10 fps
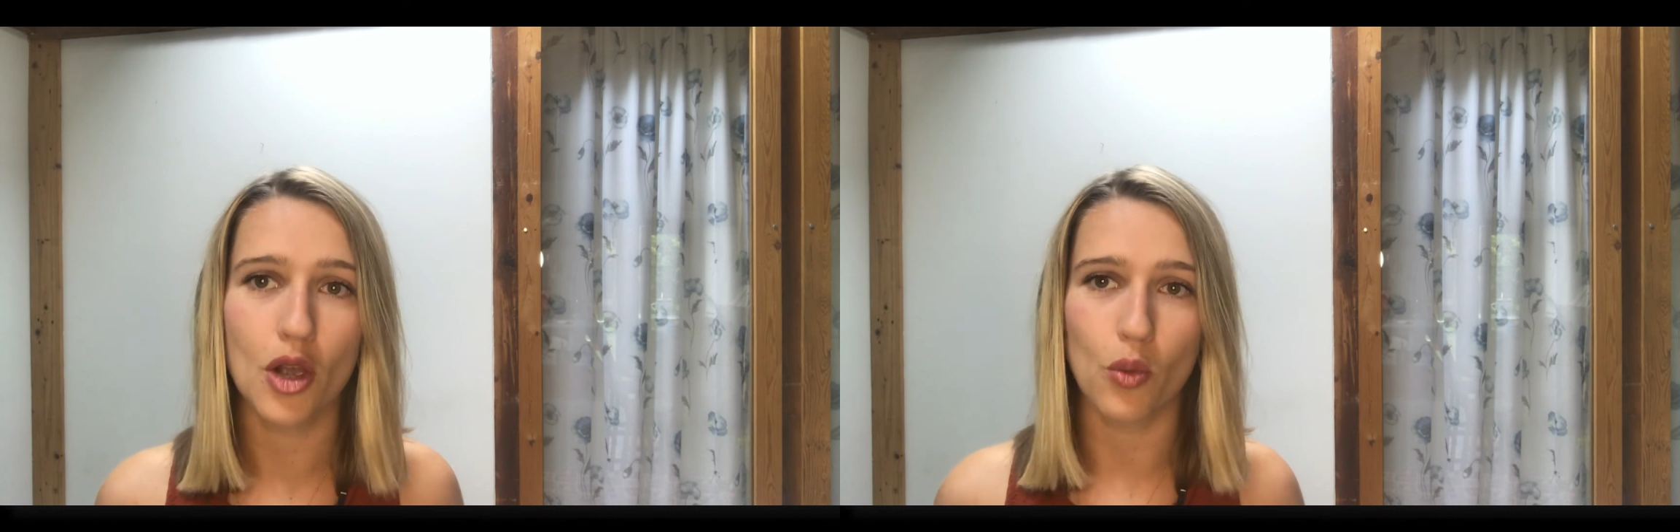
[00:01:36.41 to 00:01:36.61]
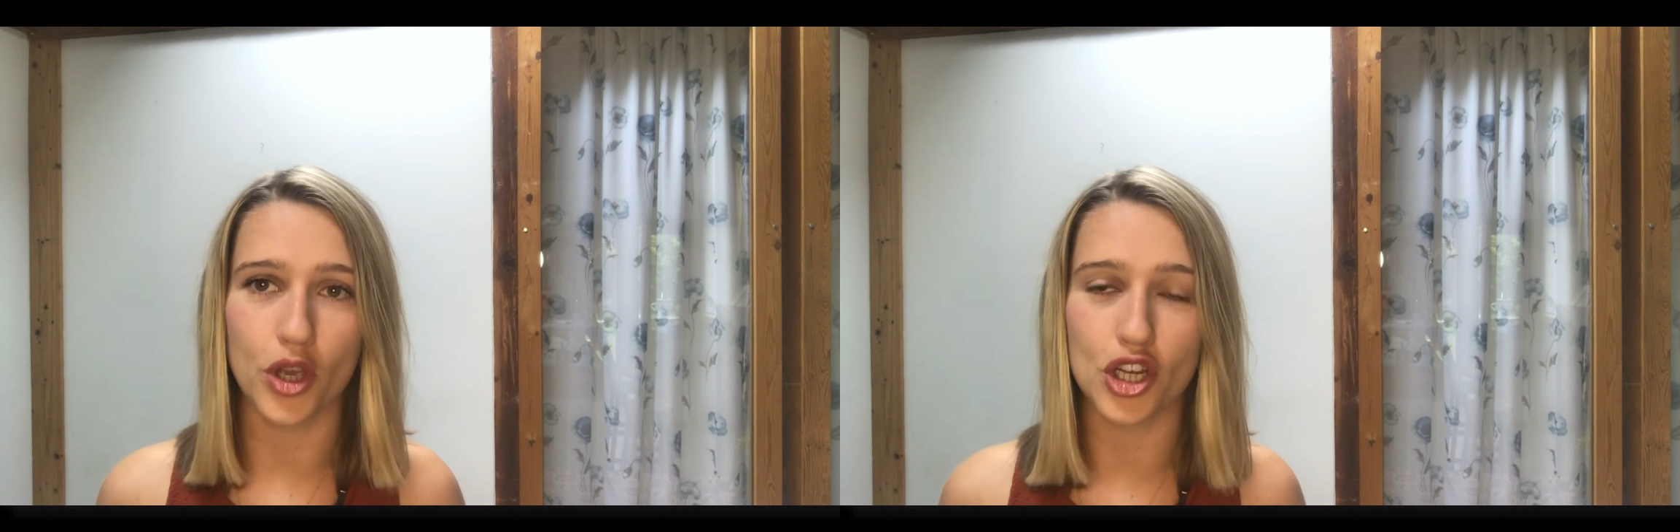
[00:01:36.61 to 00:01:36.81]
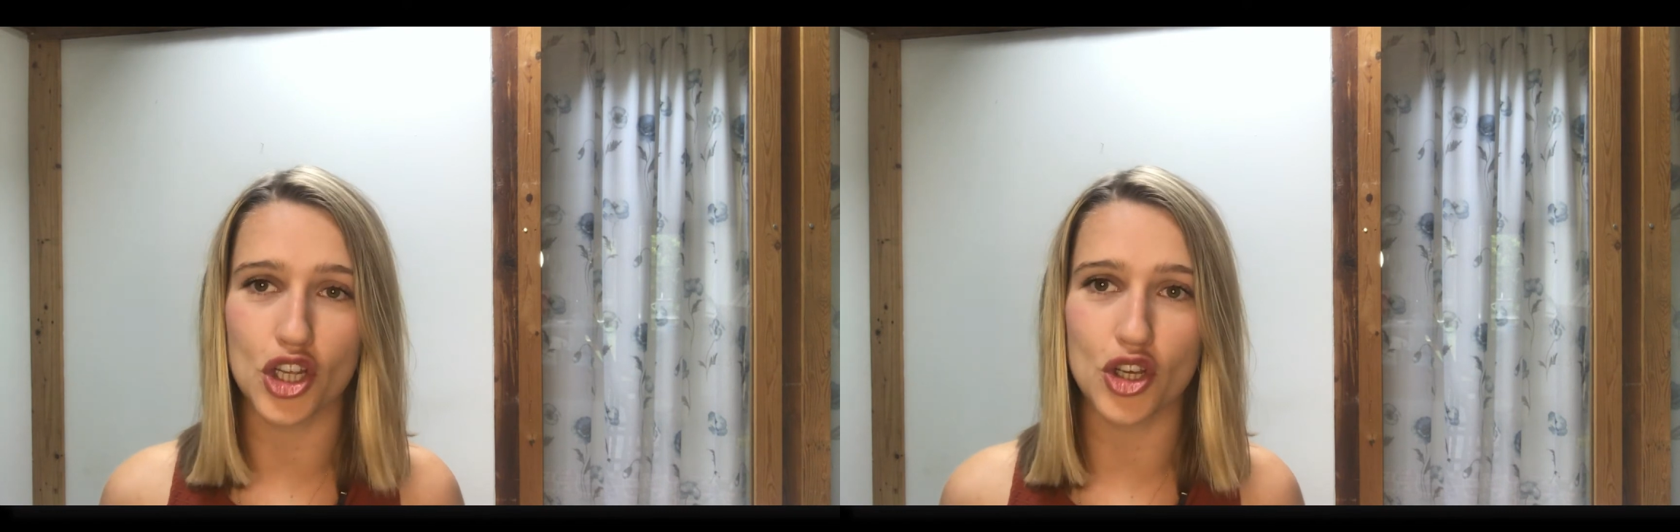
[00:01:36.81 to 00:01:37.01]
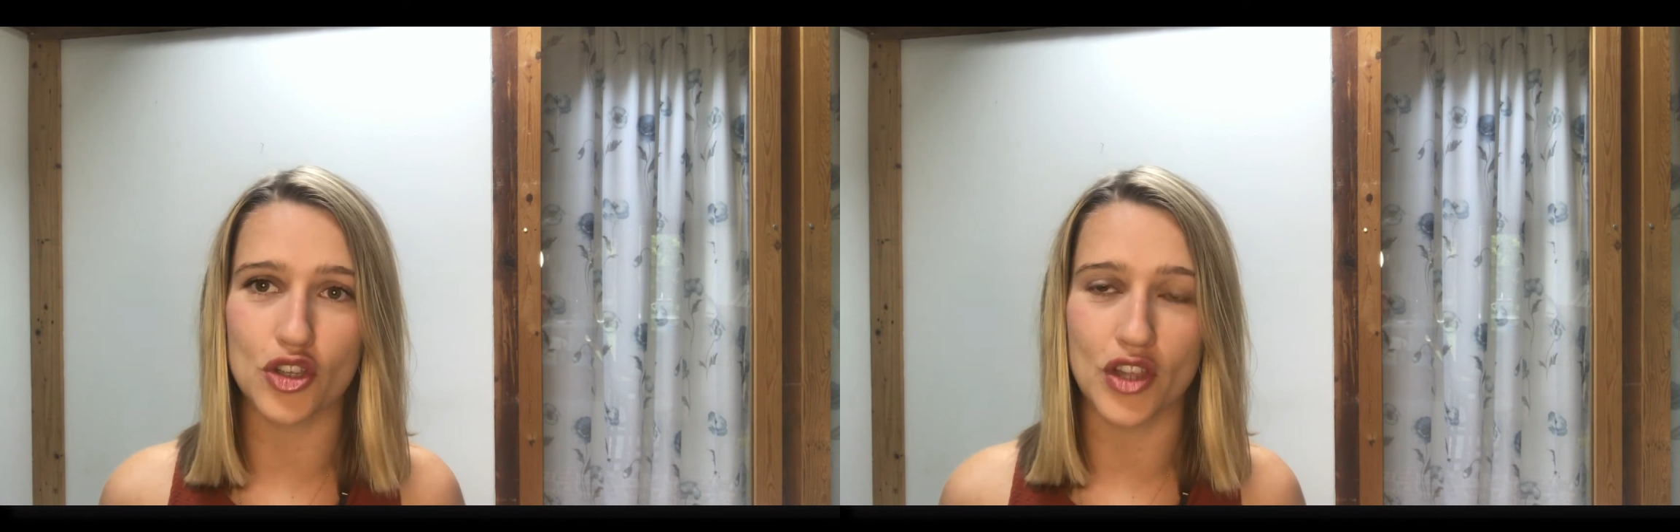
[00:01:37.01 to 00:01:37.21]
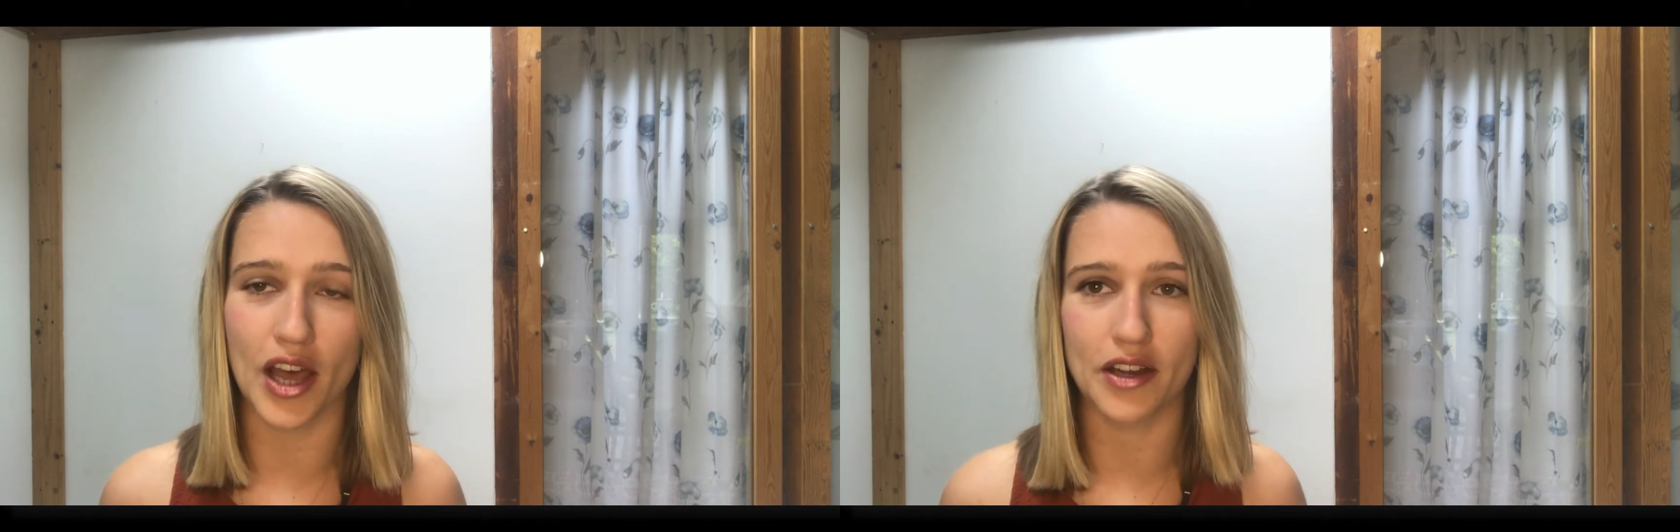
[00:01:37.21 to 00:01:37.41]
we can use
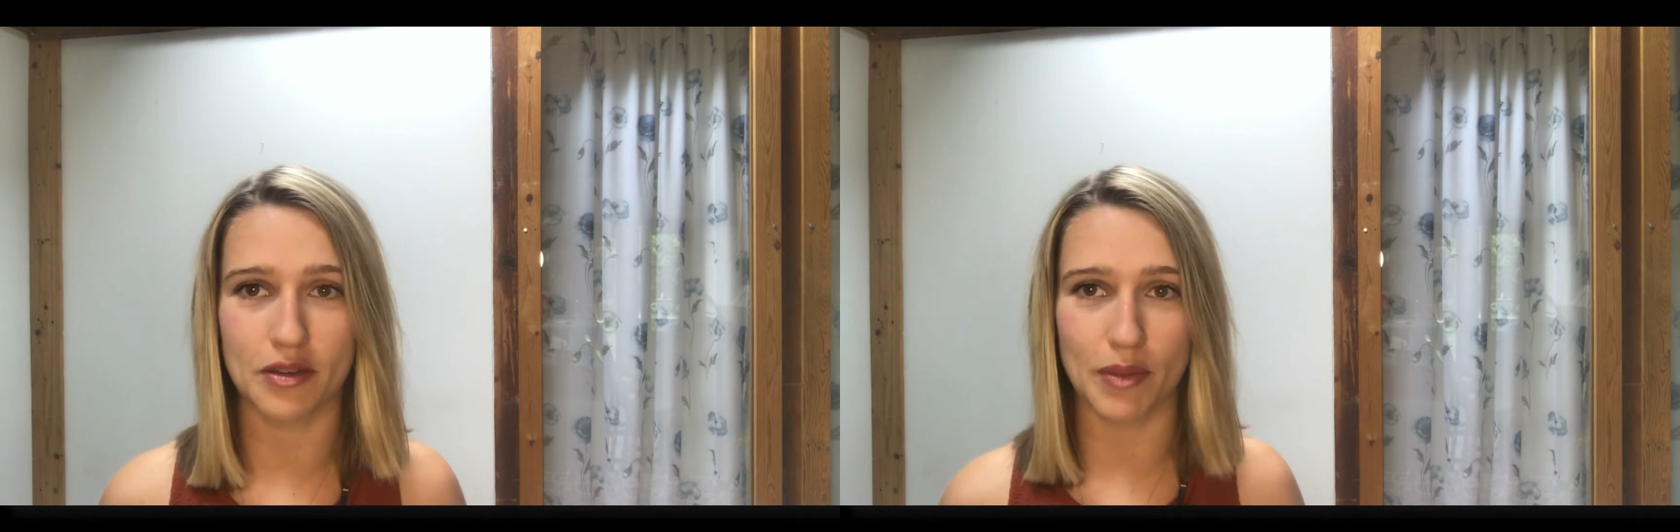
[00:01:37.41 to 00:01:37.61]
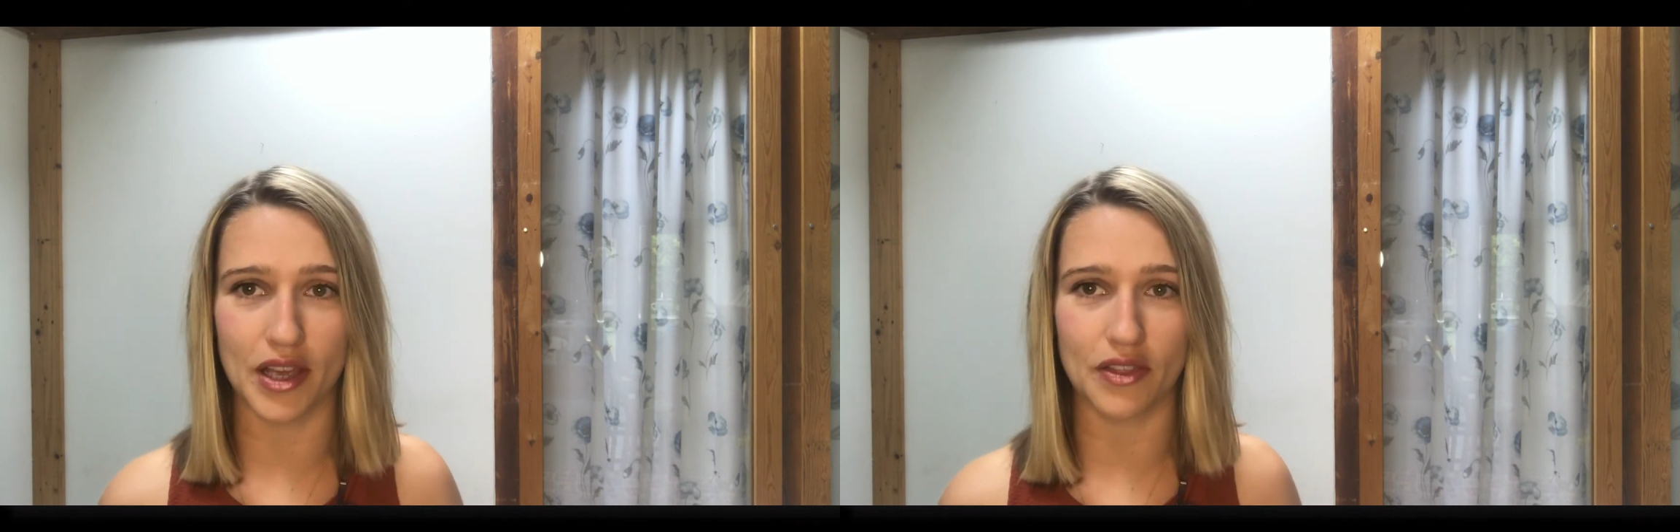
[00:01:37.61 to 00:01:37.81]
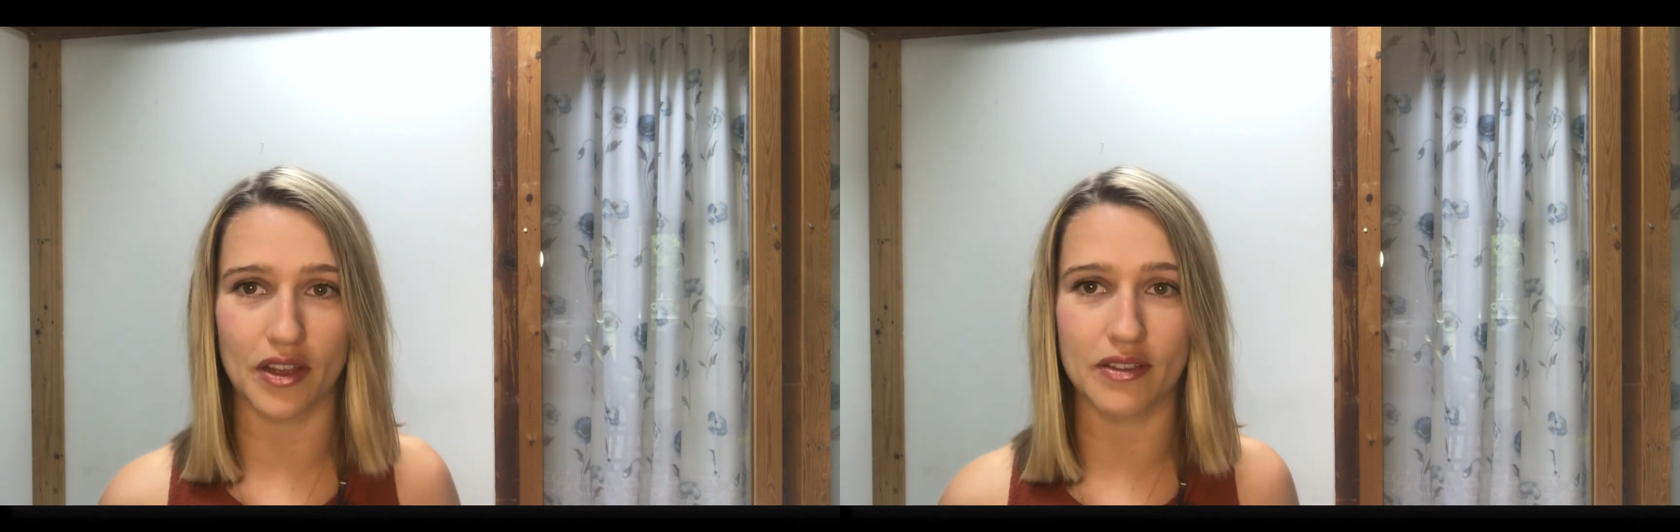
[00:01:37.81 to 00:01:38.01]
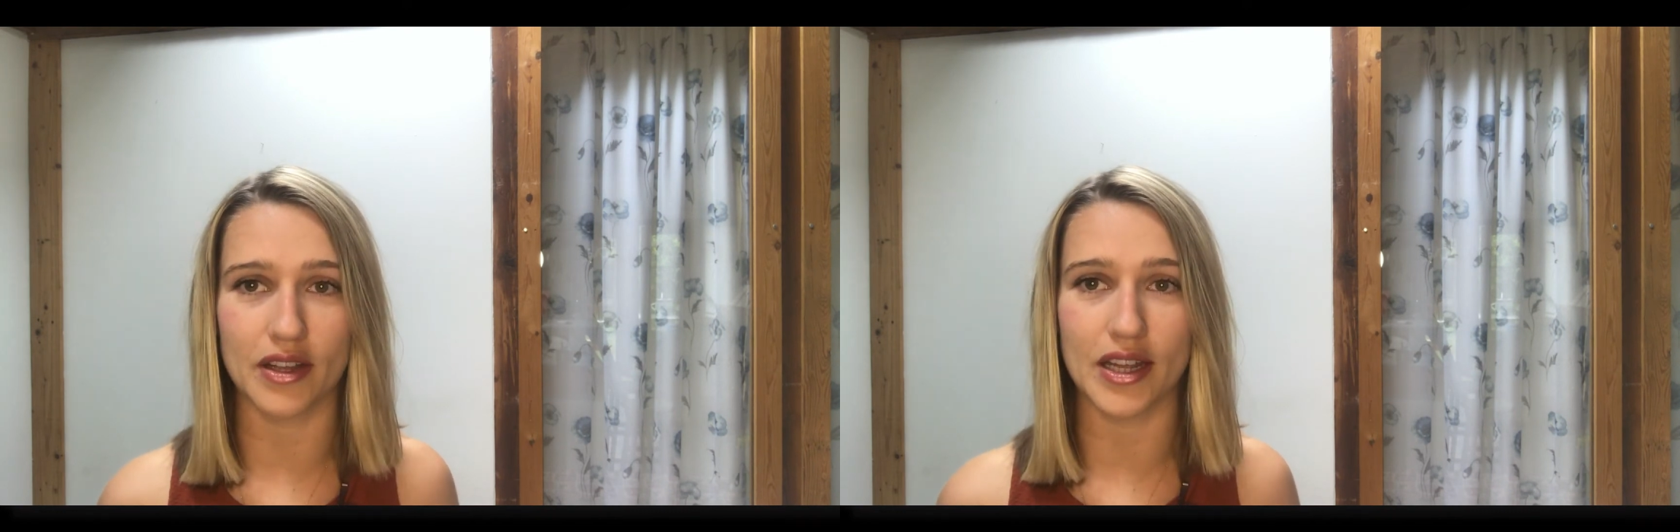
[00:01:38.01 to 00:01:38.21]
that to make this an